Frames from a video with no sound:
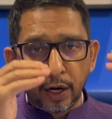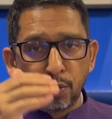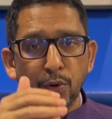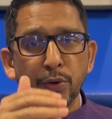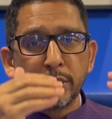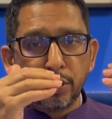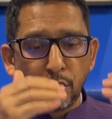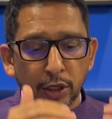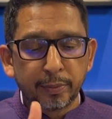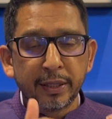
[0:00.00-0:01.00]
download the
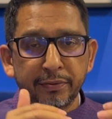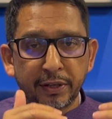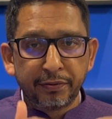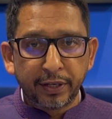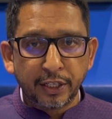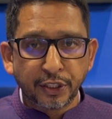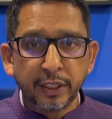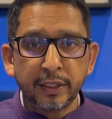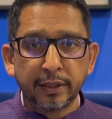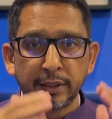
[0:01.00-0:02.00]
document
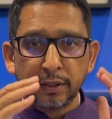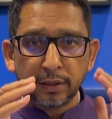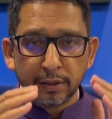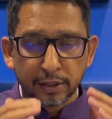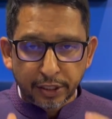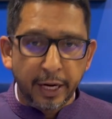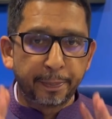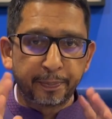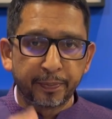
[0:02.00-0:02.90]
verification slip.